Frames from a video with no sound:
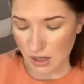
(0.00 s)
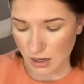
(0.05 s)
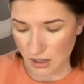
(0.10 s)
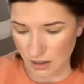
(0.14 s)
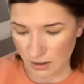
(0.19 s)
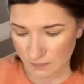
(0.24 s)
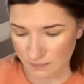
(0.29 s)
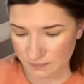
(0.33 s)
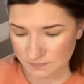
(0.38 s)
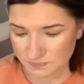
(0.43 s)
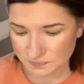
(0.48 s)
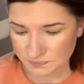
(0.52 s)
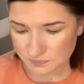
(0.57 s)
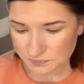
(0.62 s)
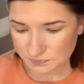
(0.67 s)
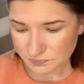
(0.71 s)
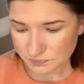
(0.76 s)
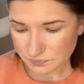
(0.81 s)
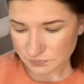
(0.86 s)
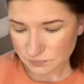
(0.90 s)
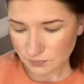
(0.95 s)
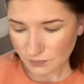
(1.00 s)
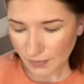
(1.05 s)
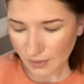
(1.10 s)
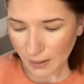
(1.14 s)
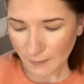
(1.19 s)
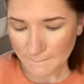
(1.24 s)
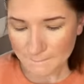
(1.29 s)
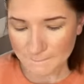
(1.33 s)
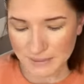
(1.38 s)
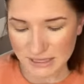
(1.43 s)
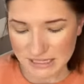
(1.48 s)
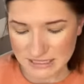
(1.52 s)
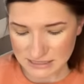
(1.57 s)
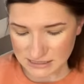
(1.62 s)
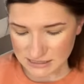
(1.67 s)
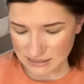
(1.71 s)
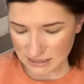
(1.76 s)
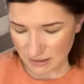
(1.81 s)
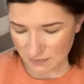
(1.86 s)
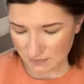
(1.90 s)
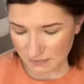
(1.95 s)
Um,
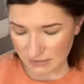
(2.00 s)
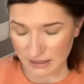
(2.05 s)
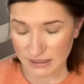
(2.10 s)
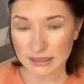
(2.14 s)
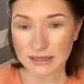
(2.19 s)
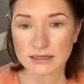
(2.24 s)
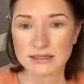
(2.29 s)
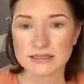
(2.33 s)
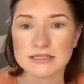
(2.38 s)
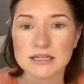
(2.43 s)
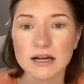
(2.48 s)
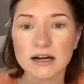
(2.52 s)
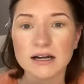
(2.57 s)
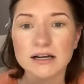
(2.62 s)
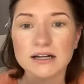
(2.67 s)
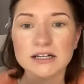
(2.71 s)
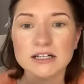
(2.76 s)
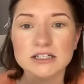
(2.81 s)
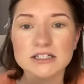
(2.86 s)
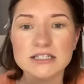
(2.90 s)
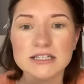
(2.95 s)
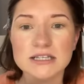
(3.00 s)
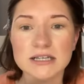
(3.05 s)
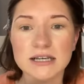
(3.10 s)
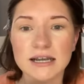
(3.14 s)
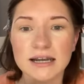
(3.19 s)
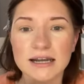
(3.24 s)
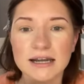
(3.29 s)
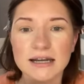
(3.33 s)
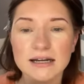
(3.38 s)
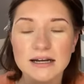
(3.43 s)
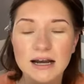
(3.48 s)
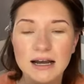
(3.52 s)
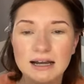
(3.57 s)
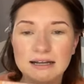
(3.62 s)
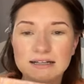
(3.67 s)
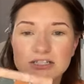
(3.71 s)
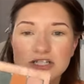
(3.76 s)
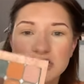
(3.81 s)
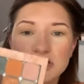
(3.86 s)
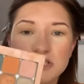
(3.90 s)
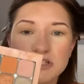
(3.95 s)
based on my attire today,
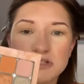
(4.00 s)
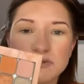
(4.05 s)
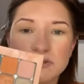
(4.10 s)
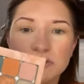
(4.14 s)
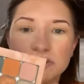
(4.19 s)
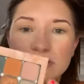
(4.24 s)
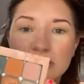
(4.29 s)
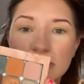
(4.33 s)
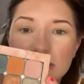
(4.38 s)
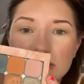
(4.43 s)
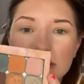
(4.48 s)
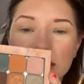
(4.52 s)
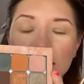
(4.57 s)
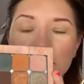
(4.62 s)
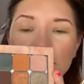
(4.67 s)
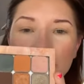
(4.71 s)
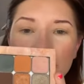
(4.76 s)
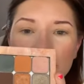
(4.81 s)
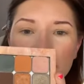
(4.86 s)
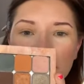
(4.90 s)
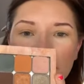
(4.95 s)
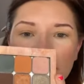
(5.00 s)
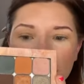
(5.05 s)
I just threw these in my